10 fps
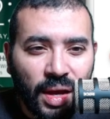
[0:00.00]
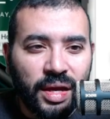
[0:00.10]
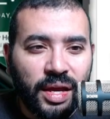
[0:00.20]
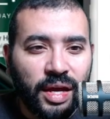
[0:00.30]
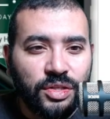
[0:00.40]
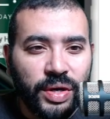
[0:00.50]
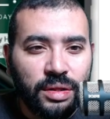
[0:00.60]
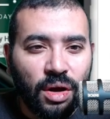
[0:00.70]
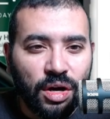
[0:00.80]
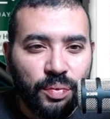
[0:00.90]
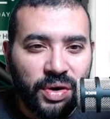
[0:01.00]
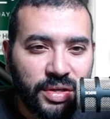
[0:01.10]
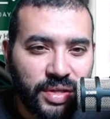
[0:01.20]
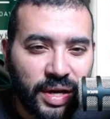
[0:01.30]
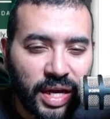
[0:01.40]
Cantering Clark
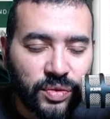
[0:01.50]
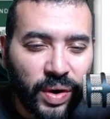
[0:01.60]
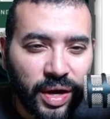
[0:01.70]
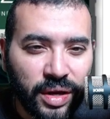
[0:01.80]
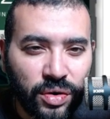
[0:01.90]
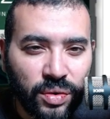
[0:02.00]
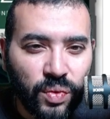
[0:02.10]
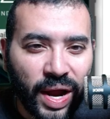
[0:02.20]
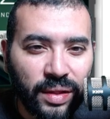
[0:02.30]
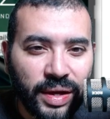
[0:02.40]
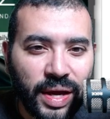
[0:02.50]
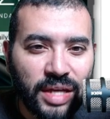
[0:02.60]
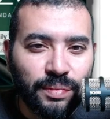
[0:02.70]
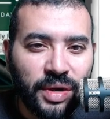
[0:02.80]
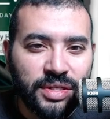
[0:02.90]
predicts that SYN could rally
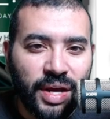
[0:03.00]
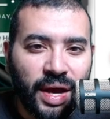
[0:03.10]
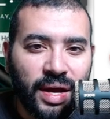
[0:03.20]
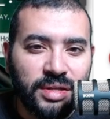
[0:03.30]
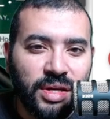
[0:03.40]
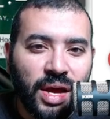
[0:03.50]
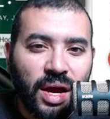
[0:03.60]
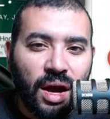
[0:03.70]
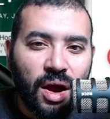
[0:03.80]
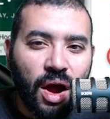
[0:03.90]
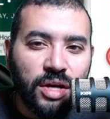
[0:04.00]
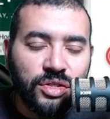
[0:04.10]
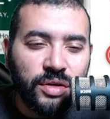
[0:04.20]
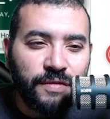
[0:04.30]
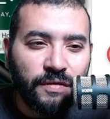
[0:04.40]
as much as
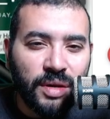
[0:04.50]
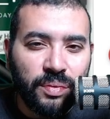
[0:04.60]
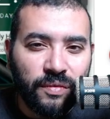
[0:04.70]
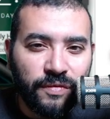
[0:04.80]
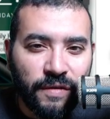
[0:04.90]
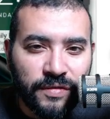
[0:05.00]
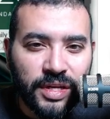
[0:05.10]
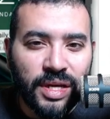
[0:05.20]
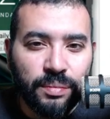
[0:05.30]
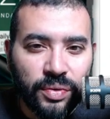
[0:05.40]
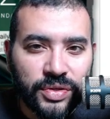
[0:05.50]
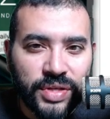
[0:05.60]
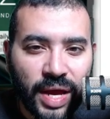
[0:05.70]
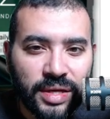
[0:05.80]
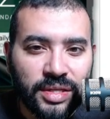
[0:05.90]

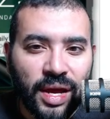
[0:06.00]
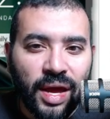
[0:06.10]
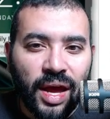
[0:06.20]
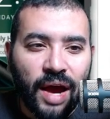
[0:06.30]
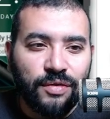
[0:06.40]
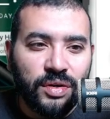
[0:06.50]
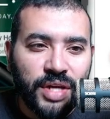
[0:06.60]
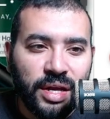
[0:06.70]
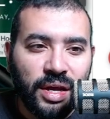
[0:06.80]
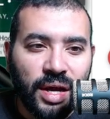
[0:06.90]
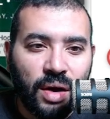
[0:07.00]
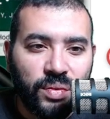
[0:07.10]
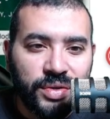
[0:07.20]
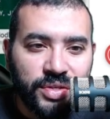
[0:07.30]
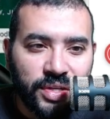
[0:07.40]
115% after taking out
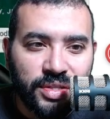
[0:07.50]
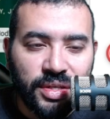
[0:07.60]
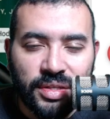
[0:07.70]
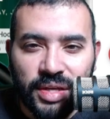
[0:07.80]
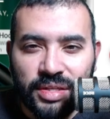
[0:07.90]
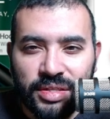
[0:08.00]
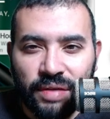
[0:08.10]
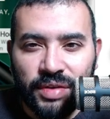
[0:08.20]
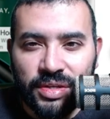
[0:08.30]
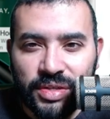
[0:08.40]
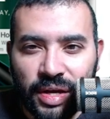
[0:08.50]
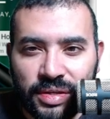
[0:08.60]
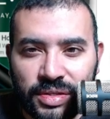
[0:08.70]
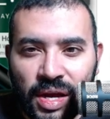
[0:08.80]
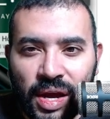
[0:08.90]
resistance at 70
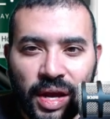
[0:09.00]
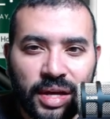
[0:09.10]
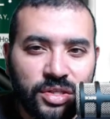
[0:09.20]
cents. And